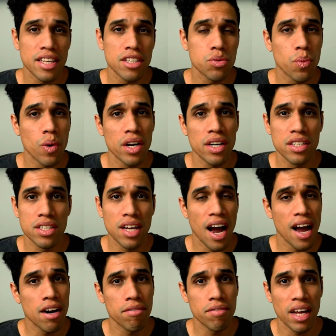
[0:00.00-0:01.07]
This one is
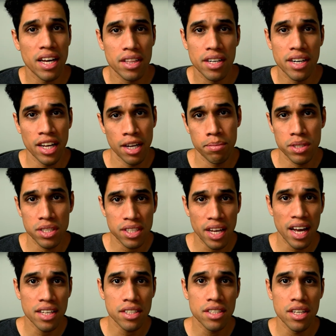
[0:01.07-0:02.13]
kind of like the name
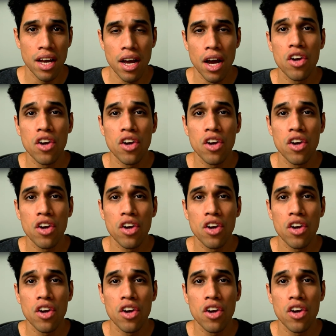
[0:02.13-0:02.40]
says.